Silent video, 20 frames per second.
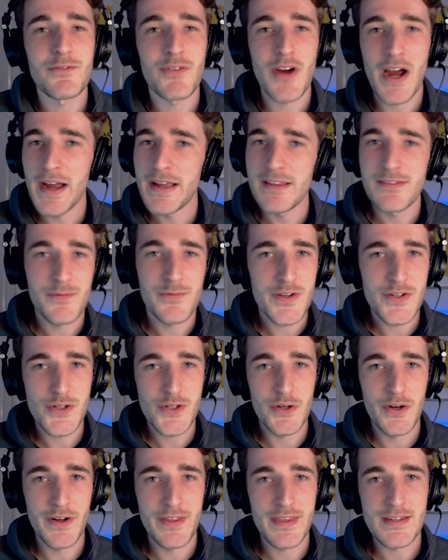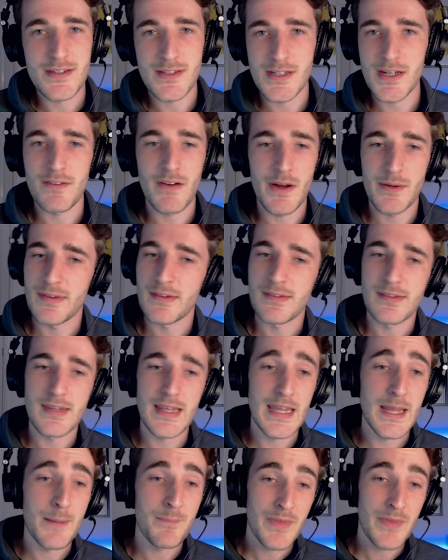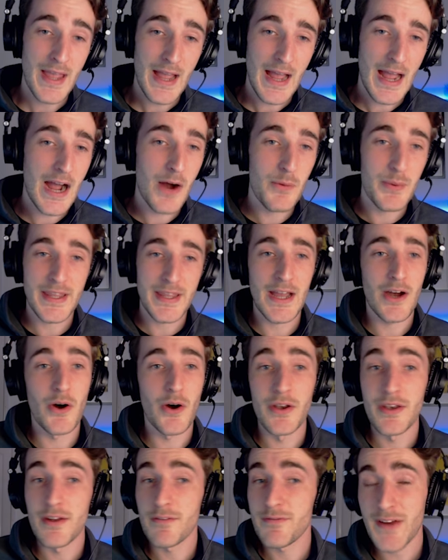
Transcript: ride for sure at this Giro to see how we get on.